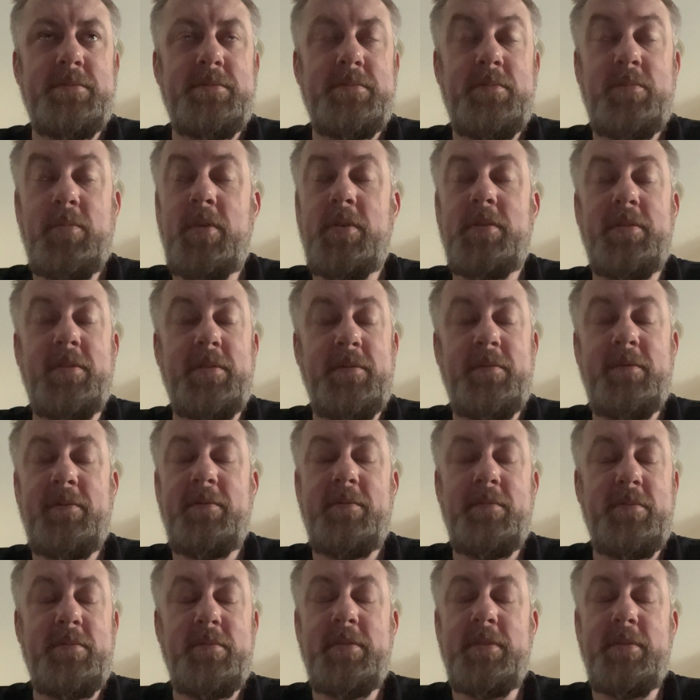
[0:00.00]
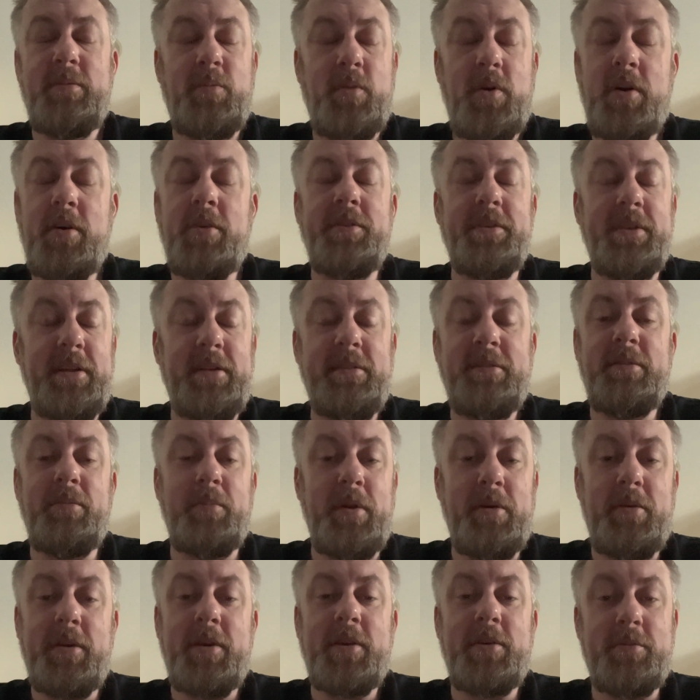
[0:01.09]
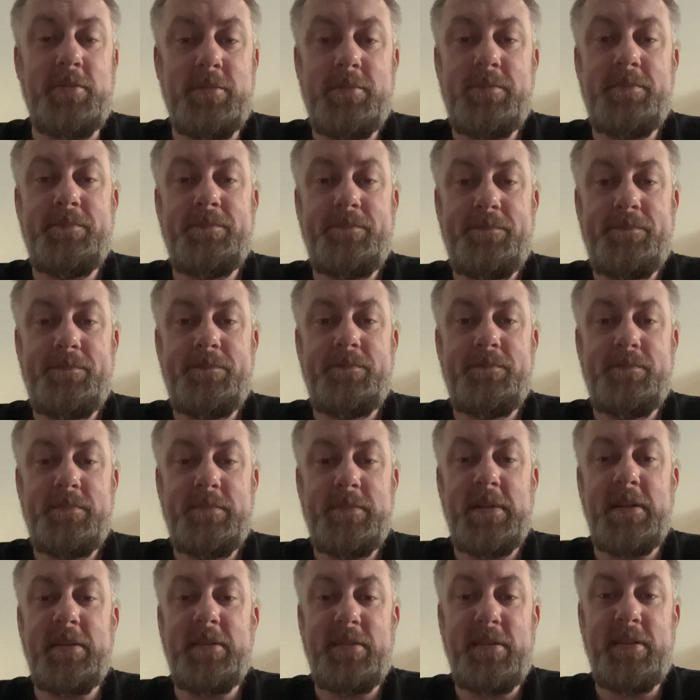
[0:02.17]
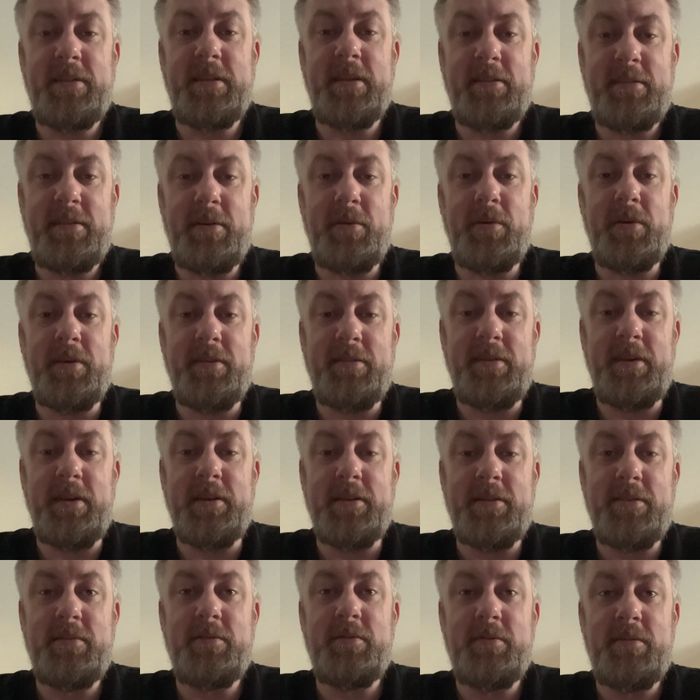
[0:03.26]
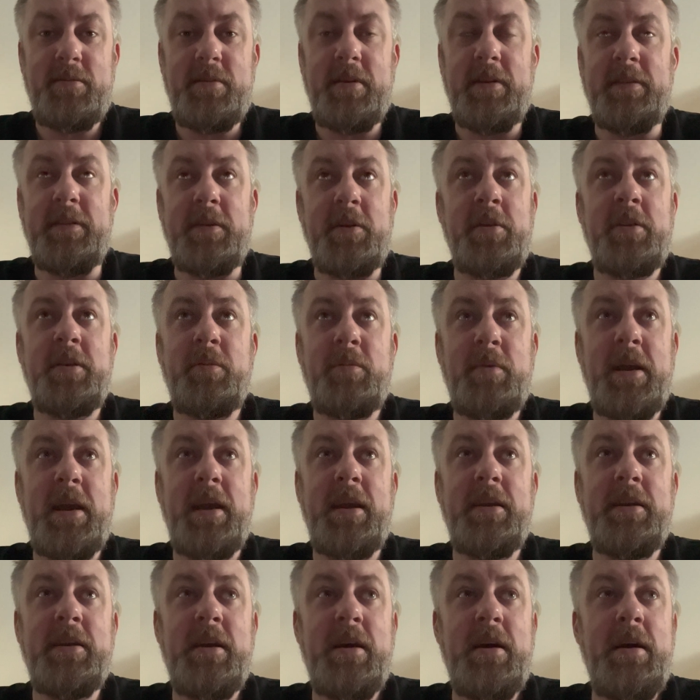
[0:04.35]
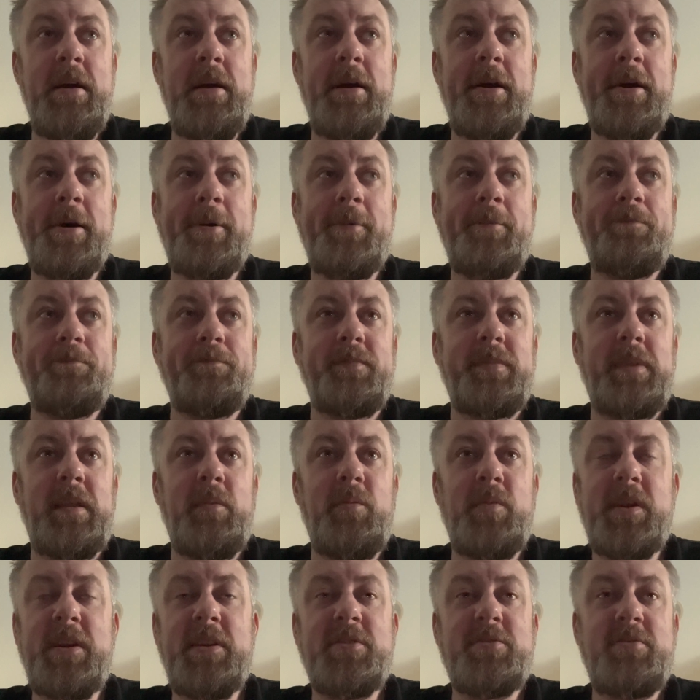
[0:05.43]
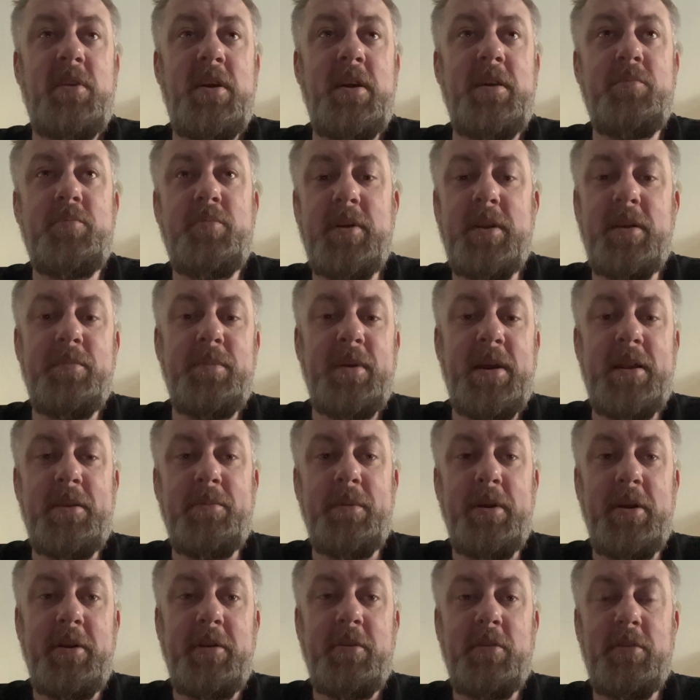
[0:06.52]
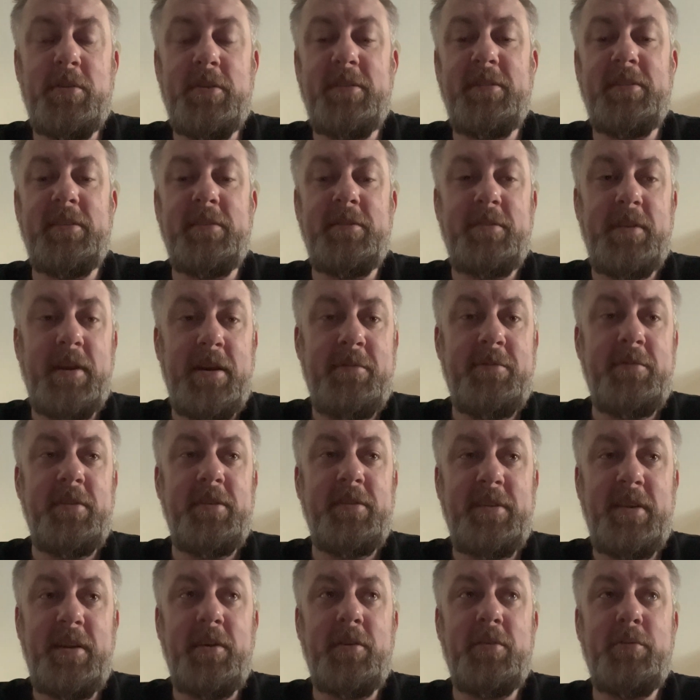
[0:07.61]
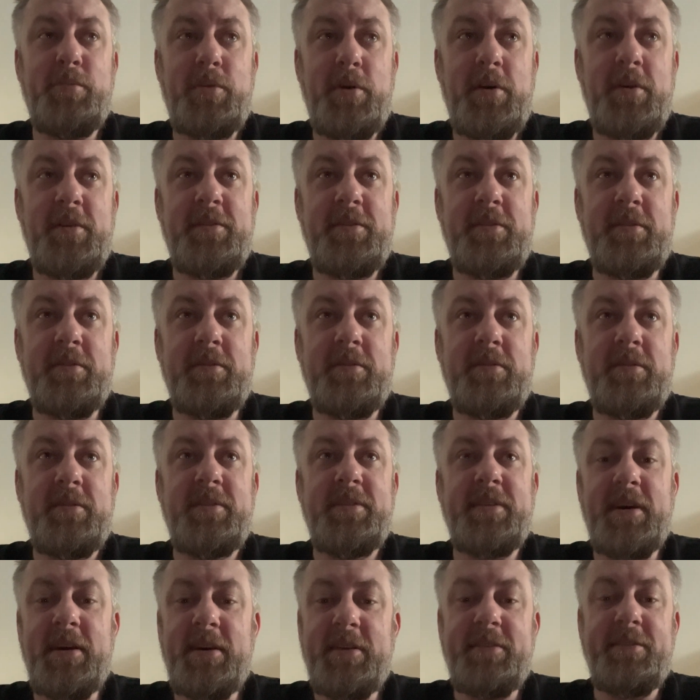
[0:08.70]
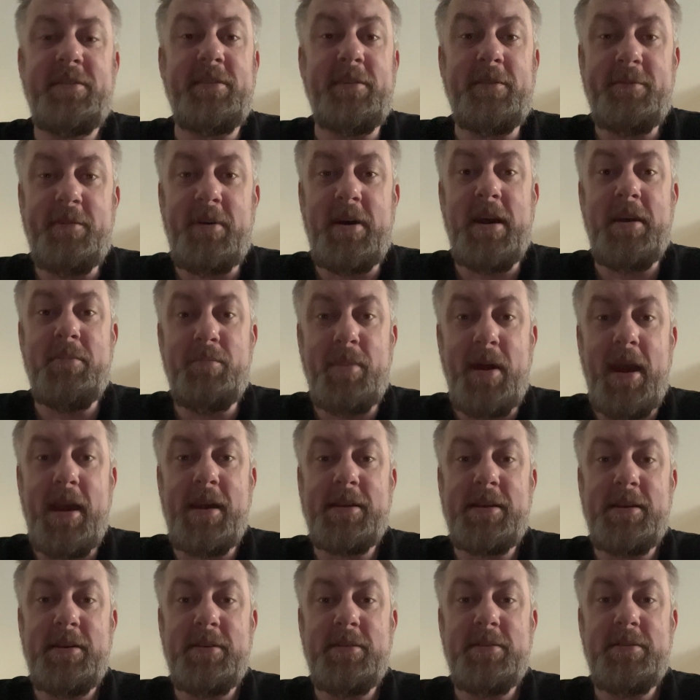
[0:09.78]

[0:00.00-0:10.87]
well, the world needs a miracle. That's how I see it. And the only way we can try and bring about a miracle is if every single person starts to fight back,